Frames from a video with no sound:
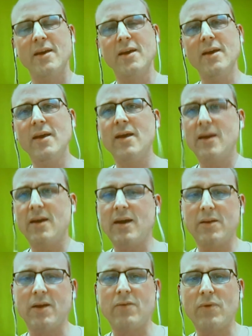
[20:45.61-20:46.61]
uh, I'd,
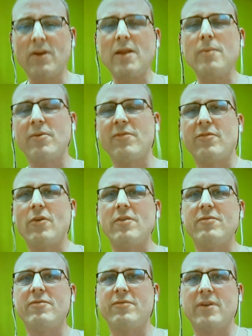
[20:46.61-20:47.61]
I'd, really prefer if
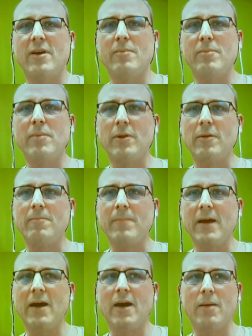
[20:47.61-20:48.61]
uh, people
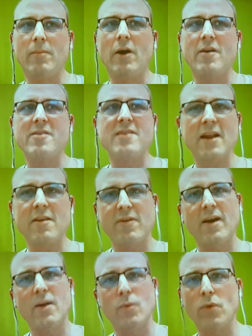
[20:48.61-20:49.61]
um, are satisfied
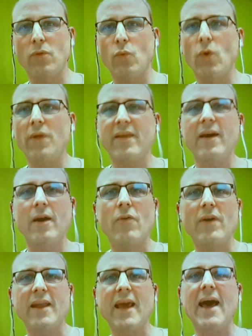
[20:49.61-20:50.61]
with what they already
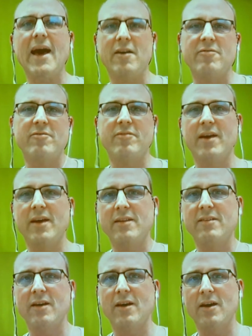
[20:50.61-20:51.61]
have, and
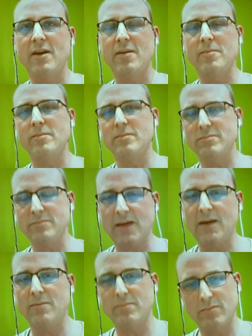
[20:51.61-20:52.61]
um, yeah,
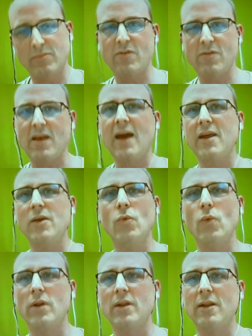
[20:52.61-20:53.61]
just adding one
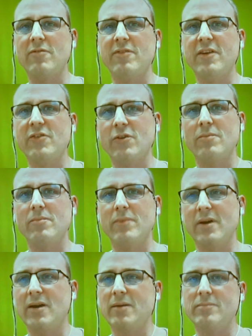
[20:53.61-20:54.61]
little feature
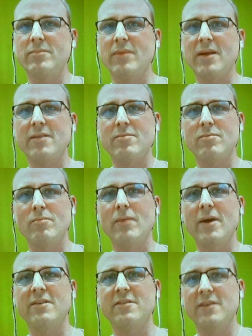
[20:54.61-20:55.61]
um, that
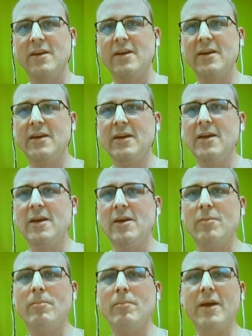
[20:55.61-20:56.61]
might
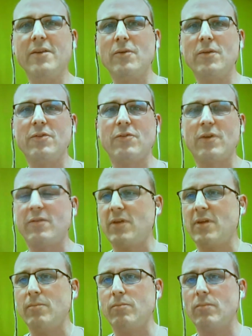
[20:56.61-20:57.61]
might do the trick for them
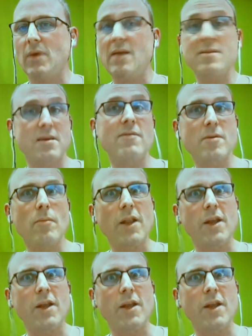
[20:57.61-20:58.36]
and saves them money.